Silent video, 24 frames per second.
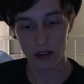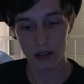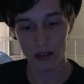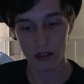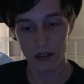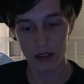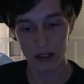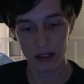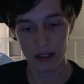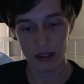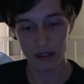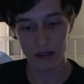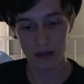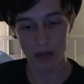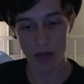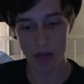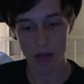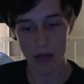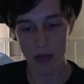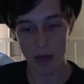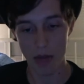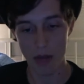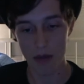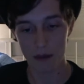Blah,
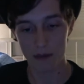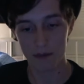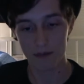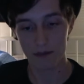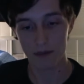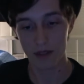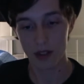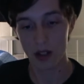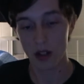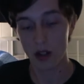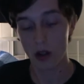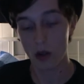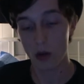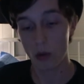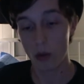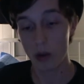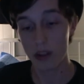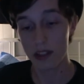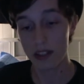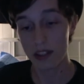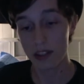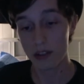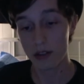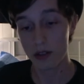blah, blah.
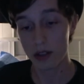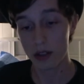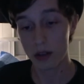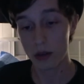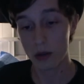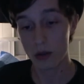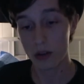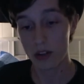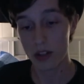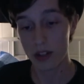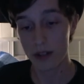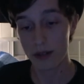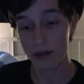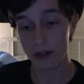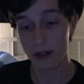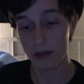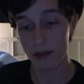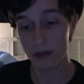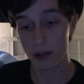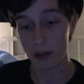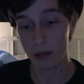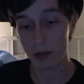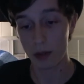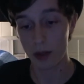Once this critical shift of
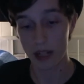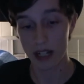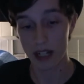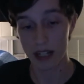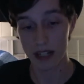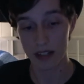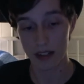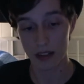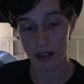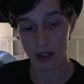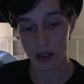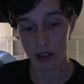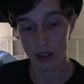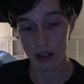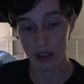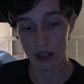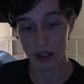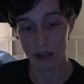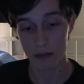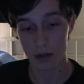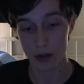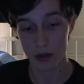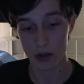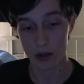viewpoint has occurred in
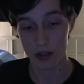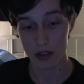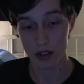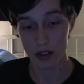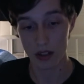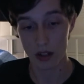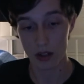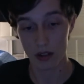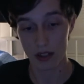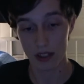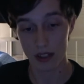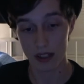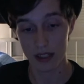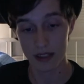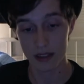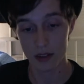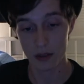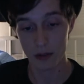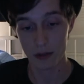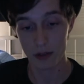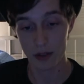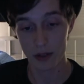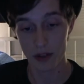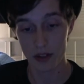the person, all the
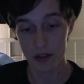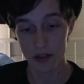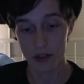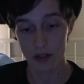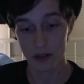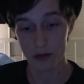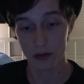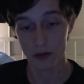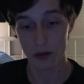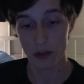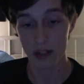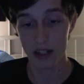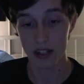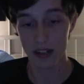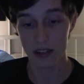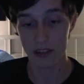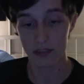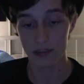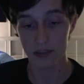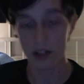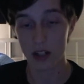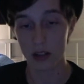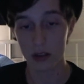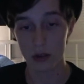essential features of
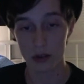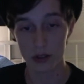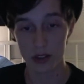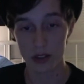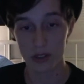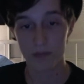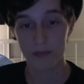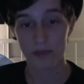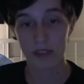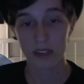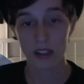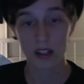obedience follows.